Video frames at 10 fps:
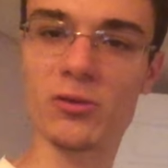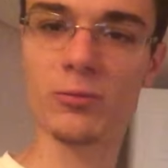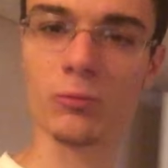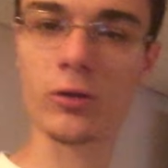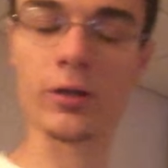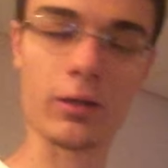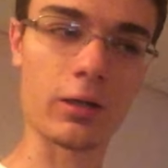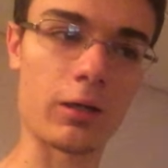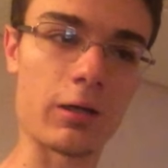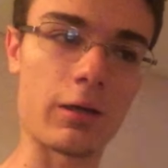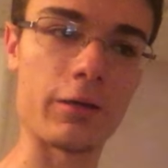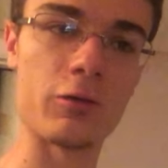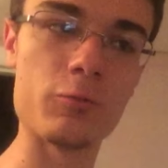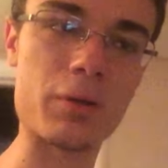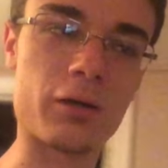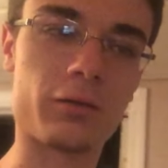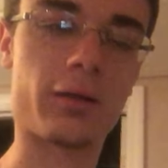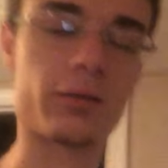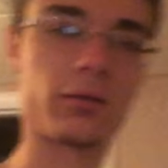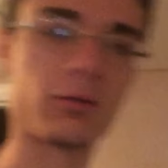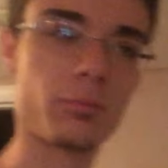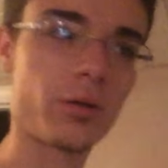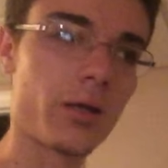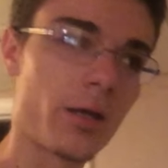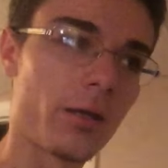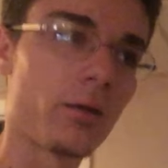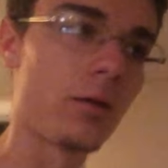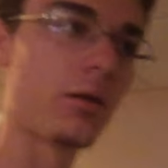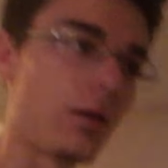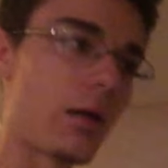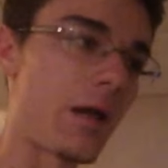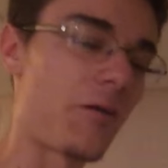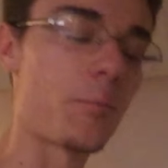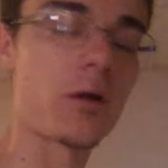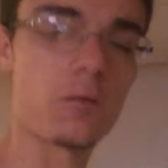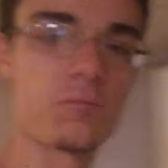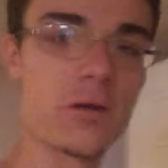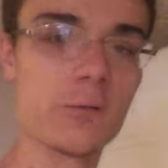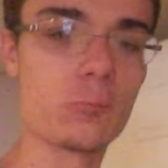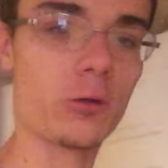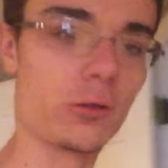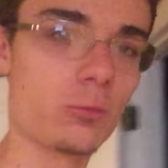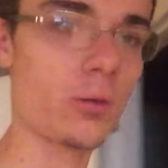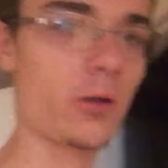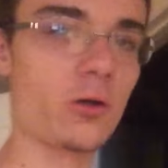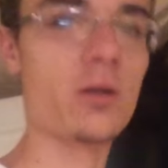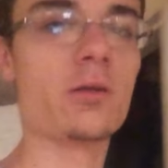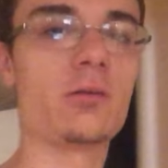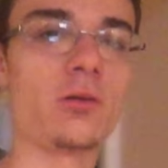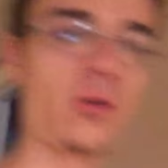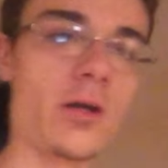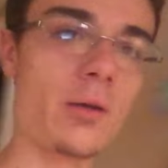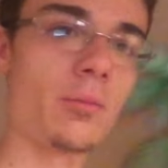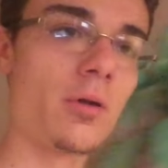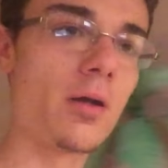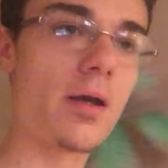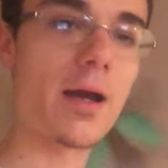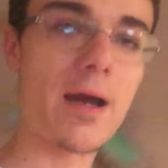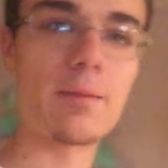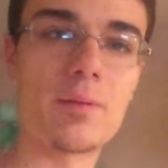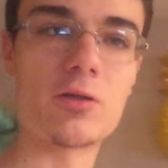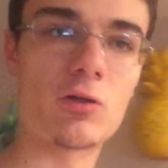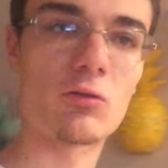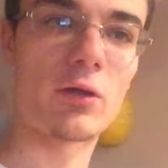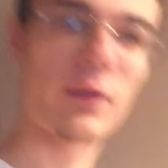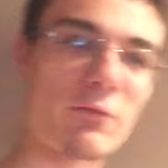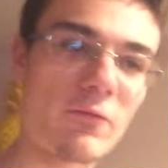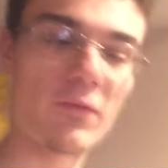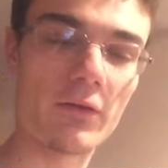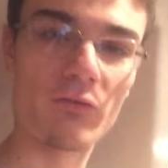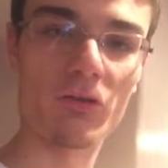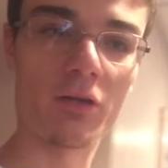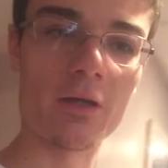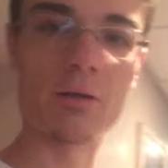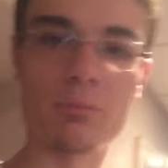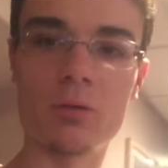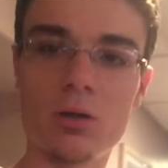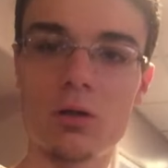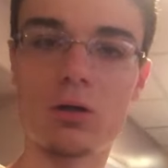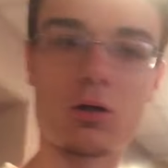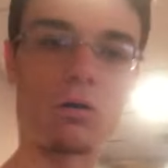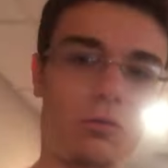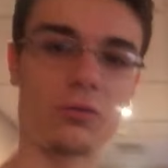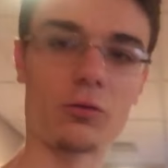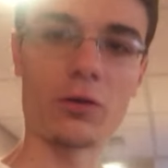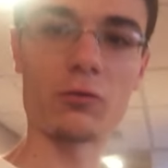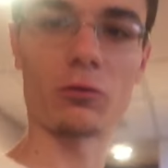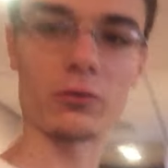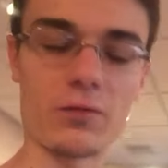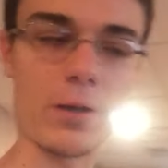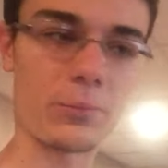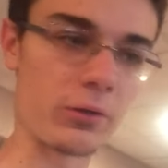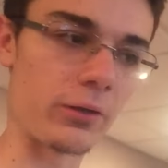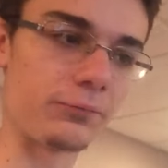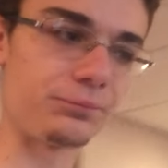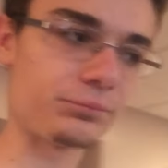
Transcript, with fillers: up to this morning. Uh, I knew about, so I guess since Monday, everybody on Facebook and Twitter and Instagram had pictures like if you, if you see him, call authorities or his family.